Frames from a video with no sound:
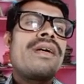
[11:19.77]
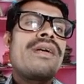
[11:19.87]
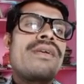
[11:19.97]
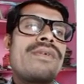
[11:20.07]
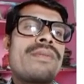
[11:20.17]

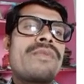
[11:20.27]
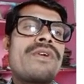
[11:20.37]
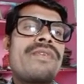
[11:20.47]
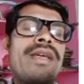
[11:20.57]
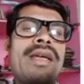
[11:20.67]
One
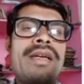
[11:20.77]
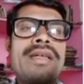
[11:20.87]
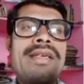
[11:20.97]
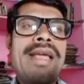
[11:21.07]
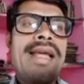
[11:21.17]
more we
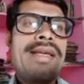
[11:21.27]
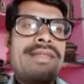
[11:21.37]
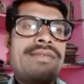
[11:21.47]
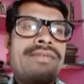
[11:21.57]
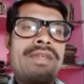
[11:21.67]
can take
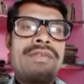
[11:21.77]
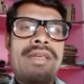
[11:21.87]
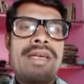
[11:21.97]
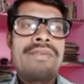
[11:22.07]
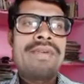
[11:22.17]
for your
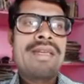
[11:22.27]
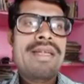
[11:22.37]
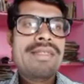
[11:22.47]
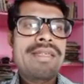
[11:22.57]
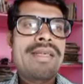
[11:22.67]

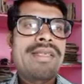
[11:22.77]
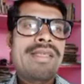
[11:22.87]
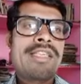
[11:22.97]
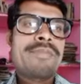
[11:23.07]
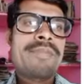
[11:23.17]
convenience, that is
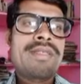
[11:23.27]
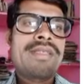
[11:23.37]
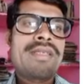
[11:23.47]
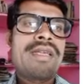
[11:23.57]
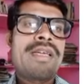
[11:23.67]
x plus
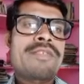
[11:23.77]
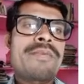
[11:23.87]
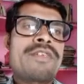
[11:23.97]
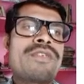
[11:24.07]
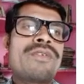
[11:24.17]
3, x
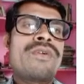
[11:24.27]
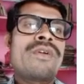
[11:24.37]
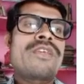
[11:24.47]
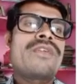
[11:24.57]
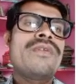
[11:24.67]
plus 2
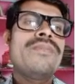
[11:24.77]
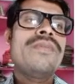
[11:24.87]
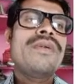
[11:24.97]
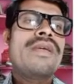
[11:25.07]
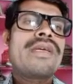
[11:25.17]
whole cube
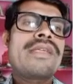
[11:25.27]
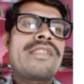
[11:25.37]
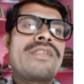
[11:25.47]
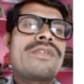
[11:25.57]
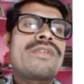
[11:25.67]

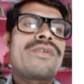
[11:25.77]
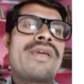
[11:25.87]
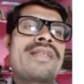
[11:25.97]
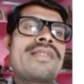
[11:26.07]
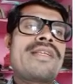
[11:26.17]
is equal to
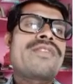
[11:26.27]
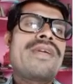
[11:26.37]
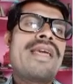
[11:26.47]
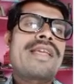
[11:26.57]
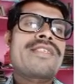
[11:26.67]
x
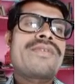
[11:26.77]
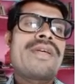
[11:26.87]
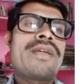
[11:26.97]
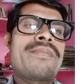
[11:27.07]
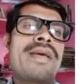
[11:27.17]
into x
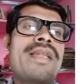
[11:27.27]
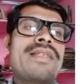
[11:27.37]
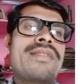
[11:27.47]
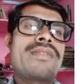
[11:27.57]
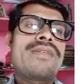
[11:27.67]
square
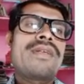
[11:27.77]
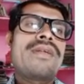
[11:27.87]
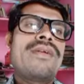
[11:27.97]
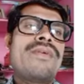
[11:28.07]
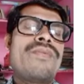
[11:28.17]
minus
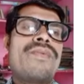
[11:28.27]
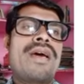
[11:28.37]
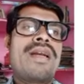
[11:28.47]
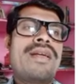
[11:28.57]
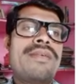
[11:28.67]
1.